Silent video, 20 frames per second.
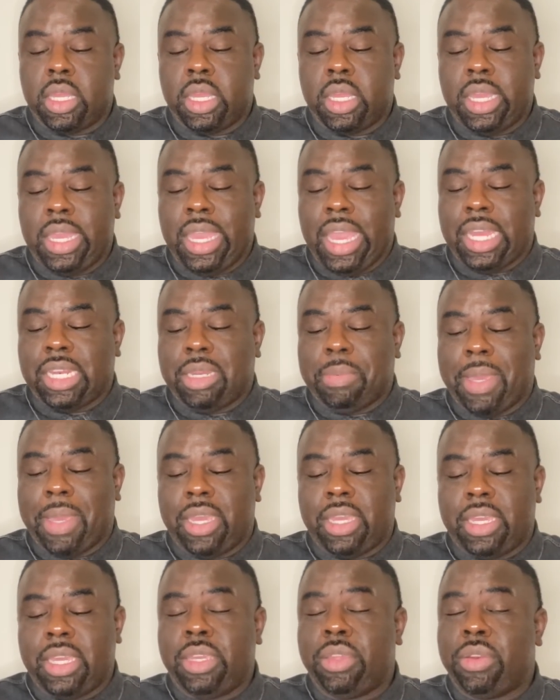He had to
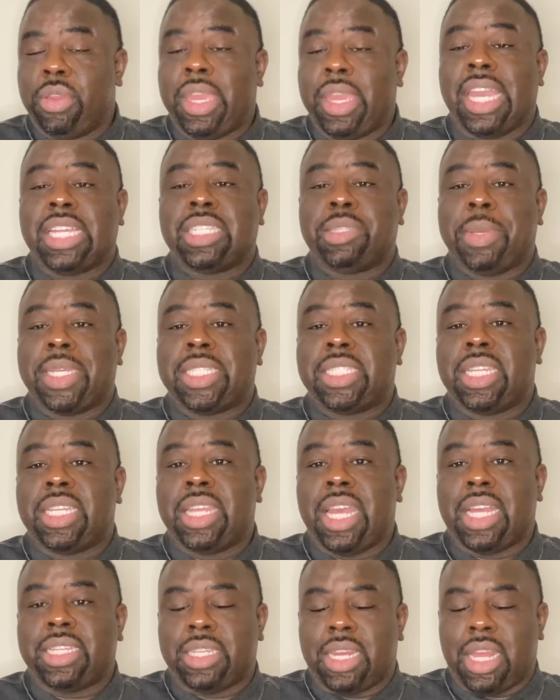pay. He has to pay
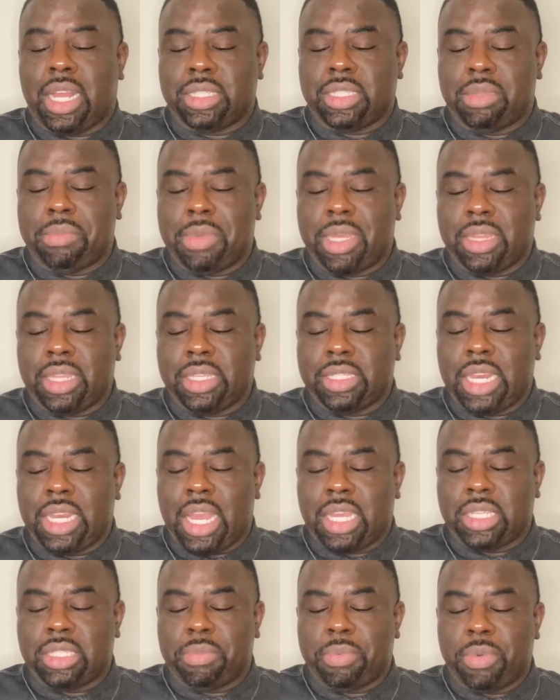$10,000 a month in
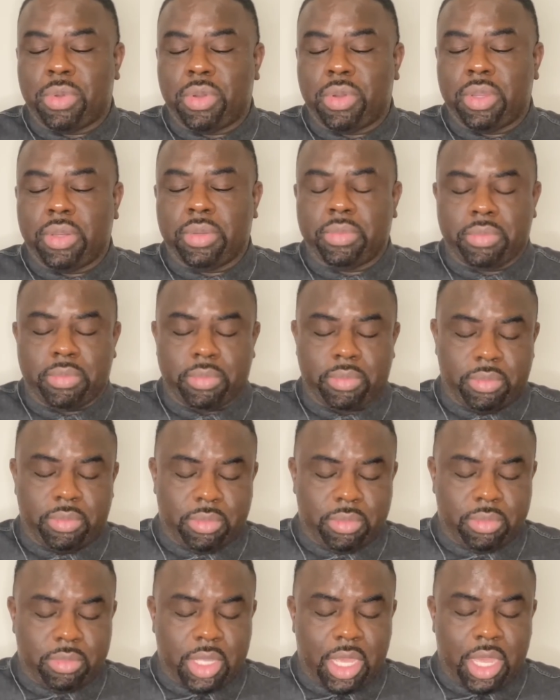child support.
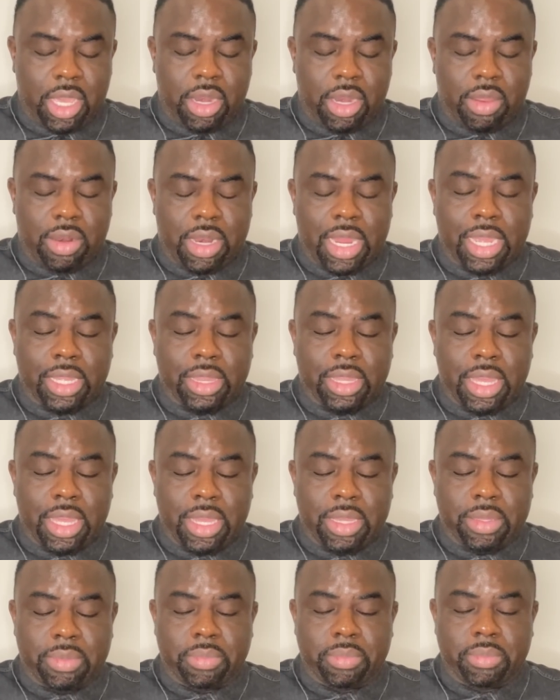He don't like
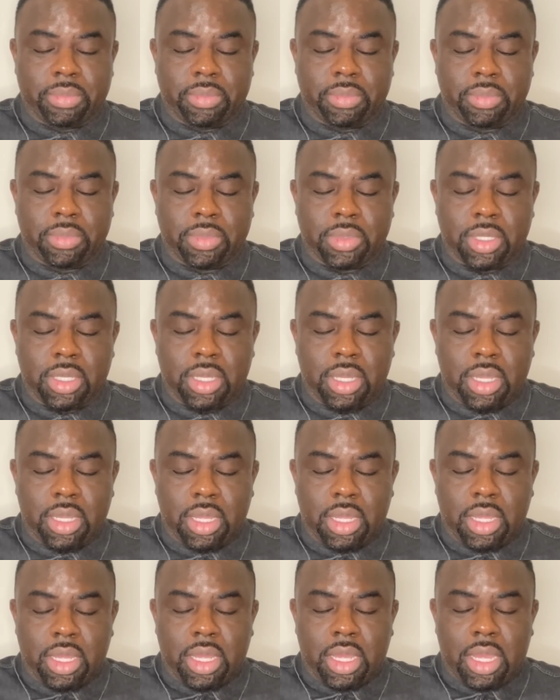that.
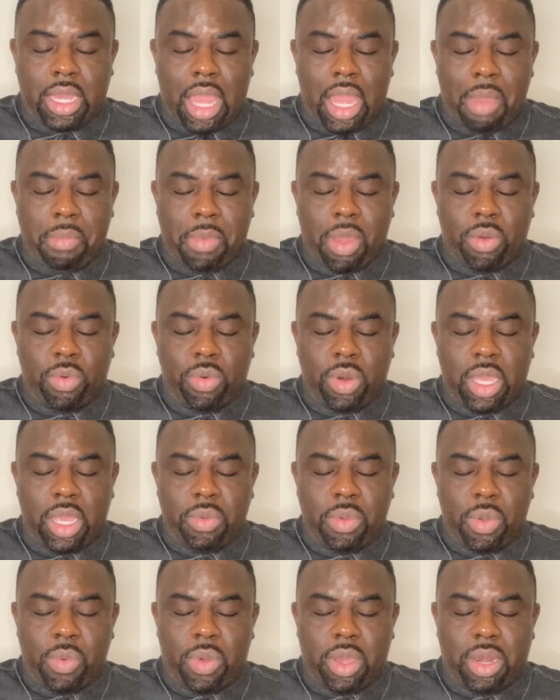I'm gonna read
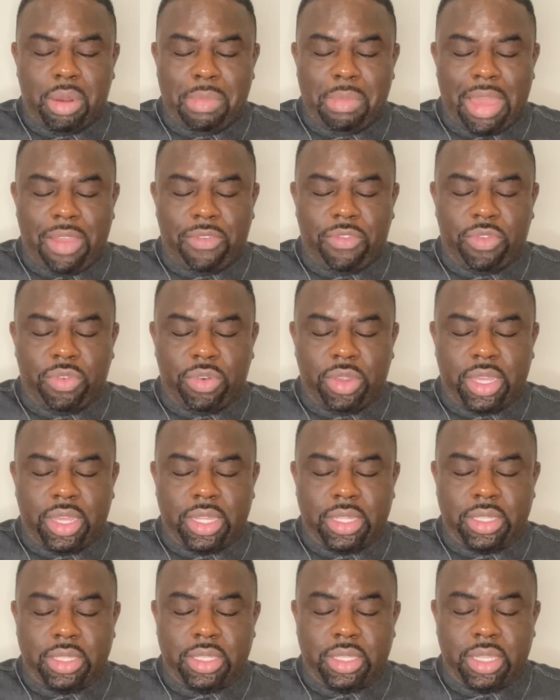what one of my
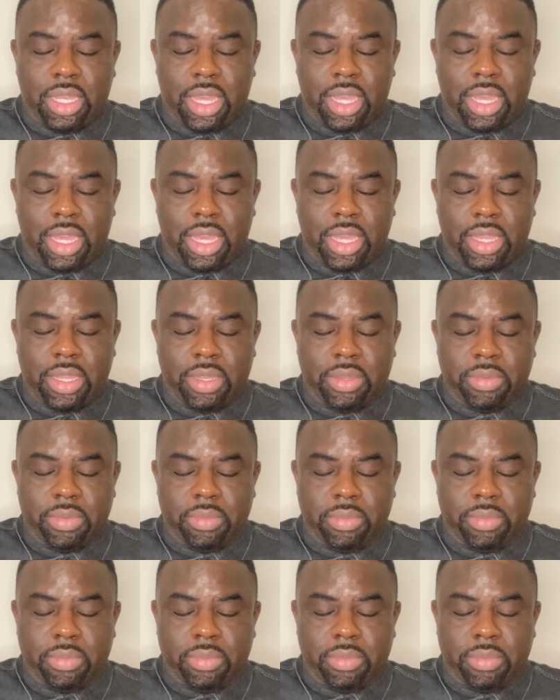friends said.